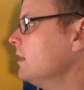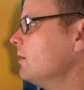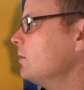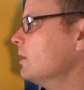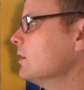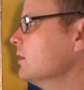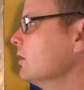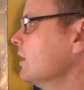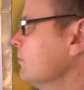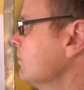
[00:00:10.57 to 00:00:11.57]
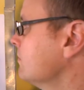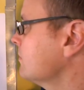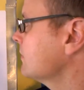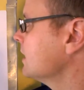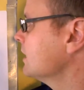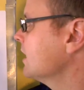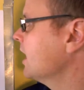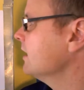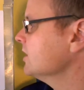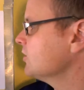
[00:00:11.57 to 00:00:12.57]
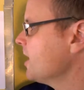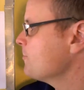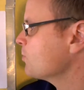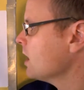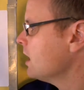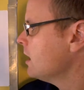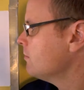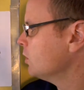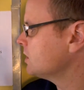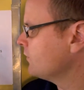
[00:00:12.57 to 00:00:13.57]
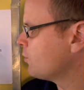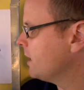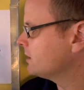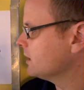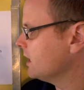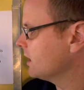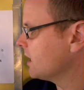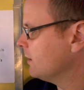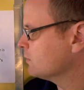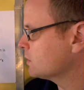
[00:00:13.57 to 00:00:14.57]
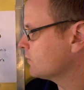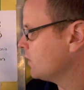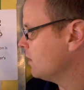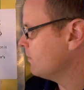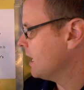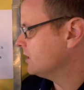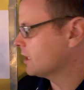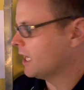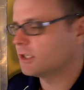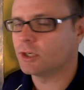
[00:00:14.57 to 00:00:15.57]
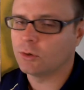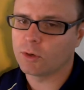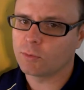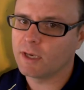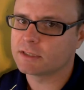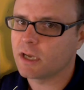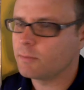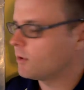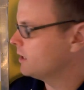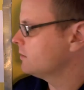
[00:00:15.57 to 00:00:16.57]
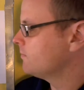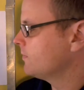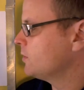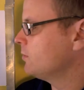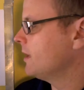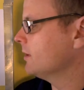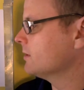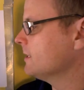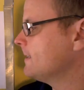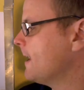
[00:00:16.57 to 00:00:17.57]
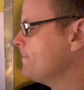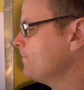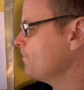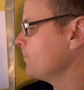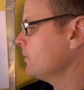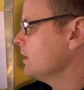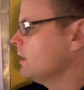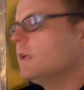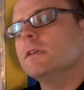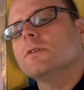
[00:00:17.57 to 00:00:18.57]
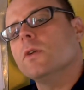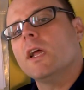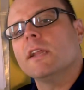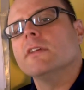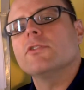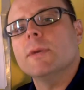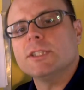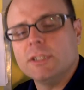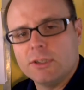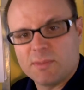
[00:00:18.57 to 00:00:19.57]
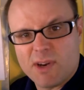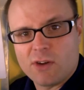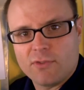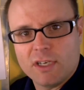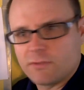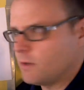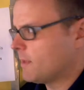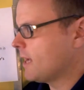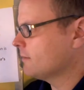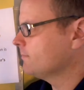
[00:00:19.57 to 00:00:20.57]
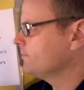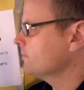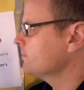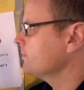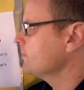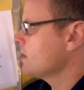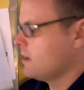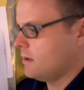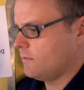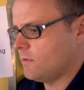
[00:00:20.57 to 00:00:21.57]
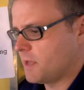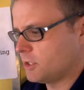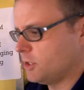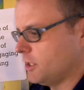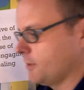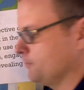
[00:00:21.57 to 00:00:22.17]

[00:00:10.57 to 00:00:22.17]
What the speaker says: What a good-looking kid that is, right? Most of the information, again, comes from Education Northwest, copyright 2010. So a lot of the information here is paraphrased from that sheet.